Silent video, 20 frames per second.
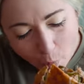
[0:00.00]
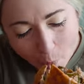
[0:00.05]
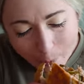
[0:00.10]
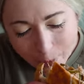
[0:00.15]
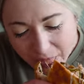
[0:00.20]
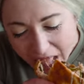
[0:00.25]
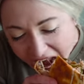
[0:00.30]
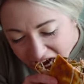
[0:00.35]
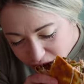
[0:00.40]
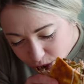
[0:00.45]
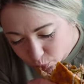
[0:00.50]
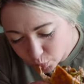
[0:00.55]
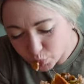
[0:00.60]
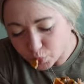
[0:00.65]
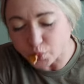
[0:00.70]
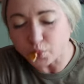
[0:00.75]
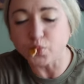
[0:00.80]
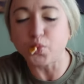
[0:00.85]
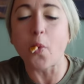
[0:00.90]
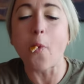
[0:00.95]
first
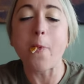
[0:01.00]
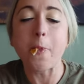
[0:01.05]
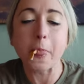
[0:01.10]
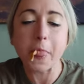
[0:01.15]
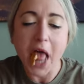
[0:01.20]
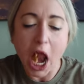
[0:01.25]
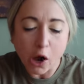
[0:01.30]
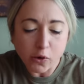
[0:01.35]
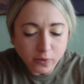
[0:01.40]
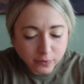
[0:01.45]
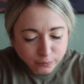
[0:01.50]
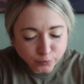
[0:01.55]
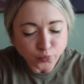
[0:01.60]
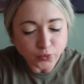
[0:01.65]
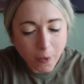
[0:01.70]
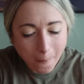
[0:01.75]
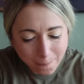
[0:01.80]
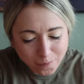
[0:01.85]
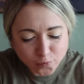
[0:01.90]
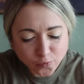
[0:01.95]
calzone
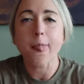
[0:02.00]
challenge.